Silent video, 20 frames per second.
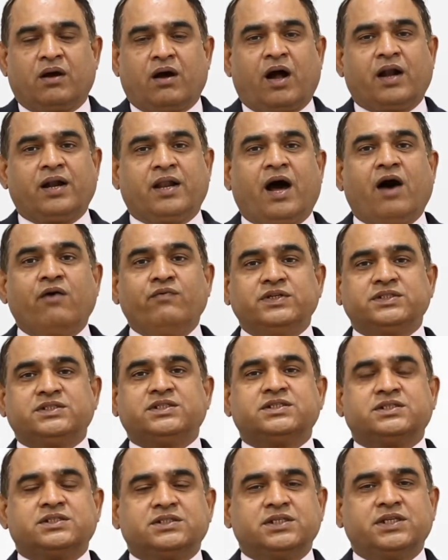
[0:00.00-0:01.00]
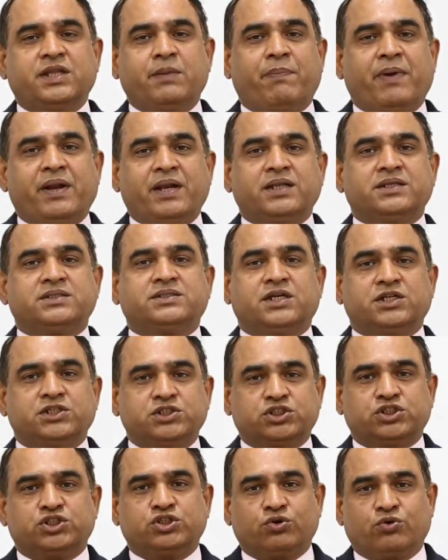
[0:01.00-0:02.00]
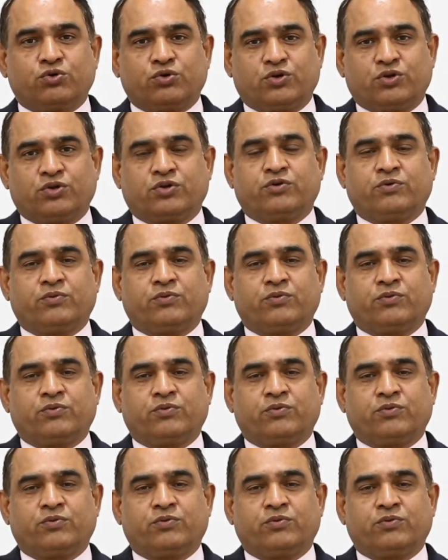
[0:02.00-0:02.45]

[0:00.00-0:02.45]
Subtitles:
And how is this independence ensured?